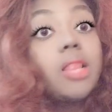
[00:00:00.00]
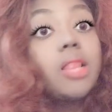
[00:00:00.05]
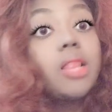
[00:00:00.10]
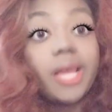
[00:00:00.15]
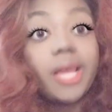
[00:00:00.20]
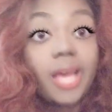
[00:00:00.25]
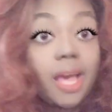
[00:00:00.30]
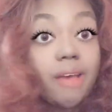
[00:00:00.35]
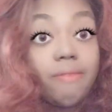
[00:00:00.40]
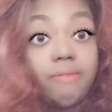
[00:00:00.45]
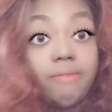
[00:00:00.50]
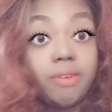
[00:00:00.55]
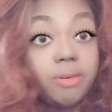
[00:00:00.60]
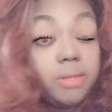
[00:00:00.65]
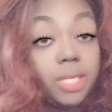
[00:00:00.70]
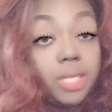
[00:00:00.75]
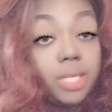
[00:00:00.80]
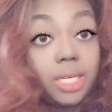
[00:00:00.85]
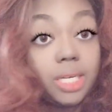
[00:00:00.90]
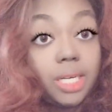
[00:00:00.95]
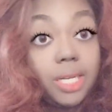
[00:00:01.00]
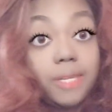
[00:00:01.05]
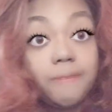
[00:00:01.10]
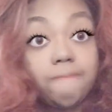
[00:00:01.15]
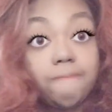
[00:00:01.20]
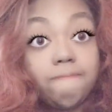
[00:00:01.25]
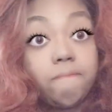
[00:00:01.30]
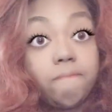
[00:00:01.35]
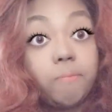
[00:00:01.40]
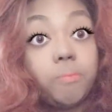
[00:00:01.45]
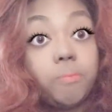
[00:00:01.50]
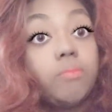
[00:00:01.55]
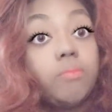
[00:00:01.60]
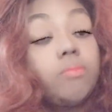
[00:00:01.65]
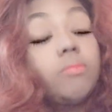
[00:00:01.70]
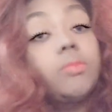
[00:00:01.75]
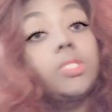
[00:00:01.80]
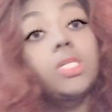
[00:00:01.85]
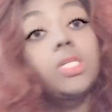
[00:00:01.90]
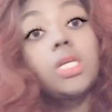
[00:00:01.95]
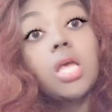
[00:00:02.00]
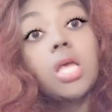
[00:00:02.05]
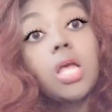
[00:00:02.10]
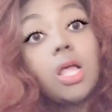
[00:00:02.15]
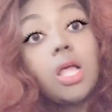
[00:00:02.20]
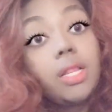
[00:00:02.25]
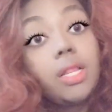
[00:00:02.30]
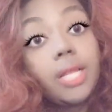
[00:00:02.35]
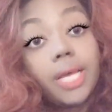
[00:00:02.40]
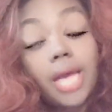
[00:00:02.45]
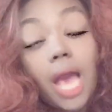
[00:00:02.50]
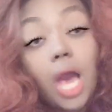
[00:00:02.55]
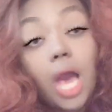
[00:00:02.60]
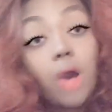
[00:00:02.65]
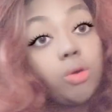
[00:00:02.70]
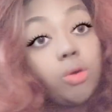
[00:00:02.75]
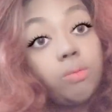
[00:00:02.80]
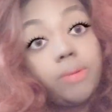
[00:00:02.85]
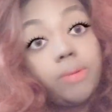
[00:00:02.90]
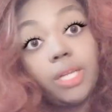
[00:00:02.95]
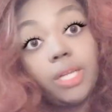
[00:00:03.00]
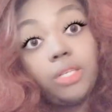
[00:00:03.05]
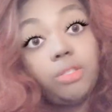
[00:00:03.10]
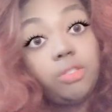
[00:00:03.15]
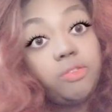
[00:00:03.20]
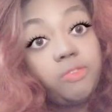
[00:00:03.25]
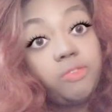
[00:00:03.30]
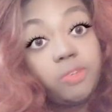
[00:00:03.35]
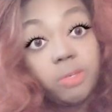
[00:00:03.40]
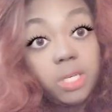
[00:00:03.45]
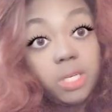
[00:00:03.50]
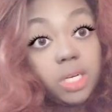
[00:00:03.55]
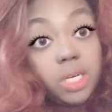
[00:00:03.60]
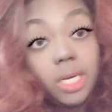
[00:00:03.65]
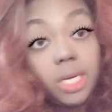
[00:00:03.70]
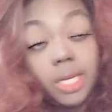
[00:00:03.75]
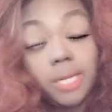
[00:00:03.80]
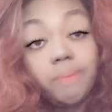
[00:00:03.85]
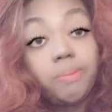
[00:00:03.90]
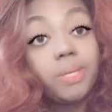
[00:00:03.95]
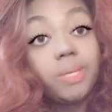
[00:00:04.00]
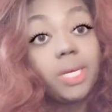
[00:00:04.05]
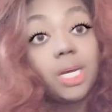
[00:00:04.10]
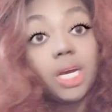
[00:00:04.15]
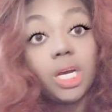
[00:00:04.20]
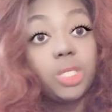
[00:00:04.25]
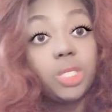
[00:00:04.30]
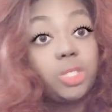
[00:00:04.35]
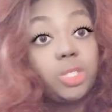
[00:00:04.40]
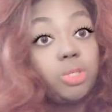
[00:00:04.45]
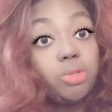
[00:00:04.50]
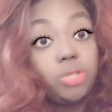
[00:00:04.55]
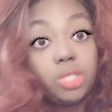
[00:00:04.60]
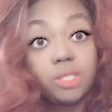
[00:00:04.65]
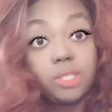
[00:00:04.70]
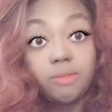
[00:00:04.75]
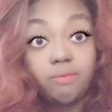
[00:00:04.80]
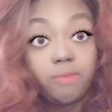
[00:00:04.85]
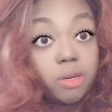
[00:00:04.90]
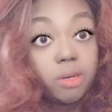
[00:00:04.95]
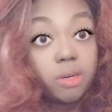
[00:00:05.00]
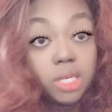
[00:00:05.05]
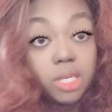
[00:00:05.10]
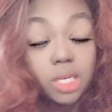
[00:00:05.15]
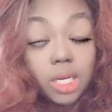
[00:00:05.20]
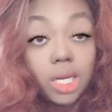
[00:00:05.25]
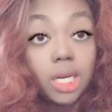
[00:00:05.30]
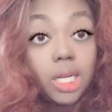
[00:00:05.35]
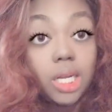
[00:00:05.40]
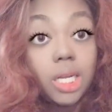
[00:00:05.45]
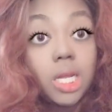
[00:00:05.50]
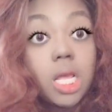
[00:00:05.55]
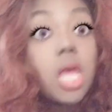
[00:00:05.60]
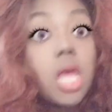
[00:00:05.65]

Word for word: Like, I feel good. Like, I hope that you feel good because you should feel good.